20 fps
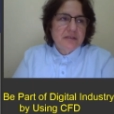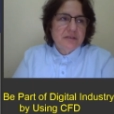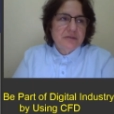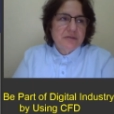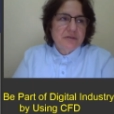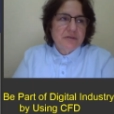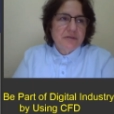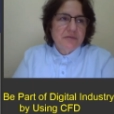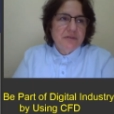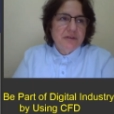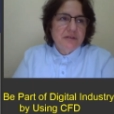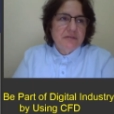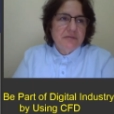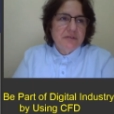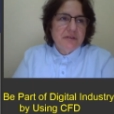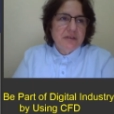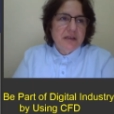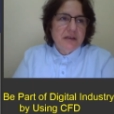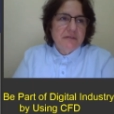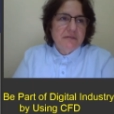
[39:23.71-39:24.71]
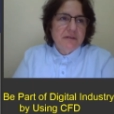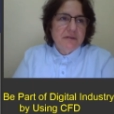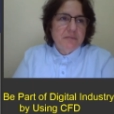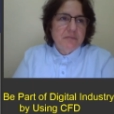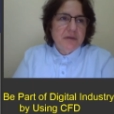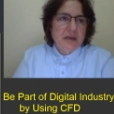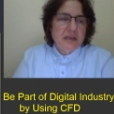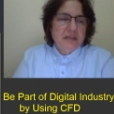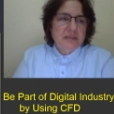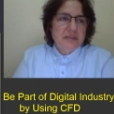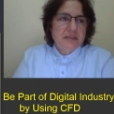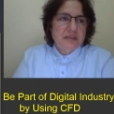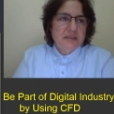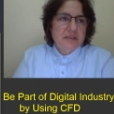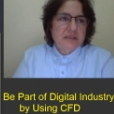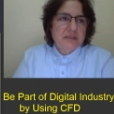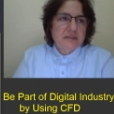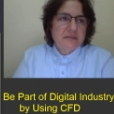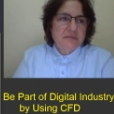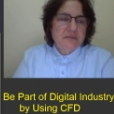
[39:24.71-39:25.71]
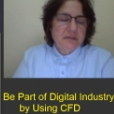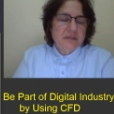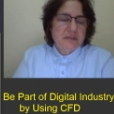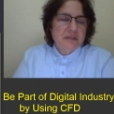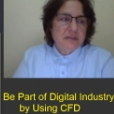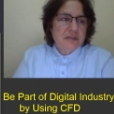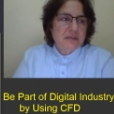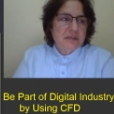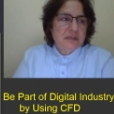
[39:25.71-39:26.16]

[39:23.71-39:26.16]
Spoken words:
so we will have a matrix with a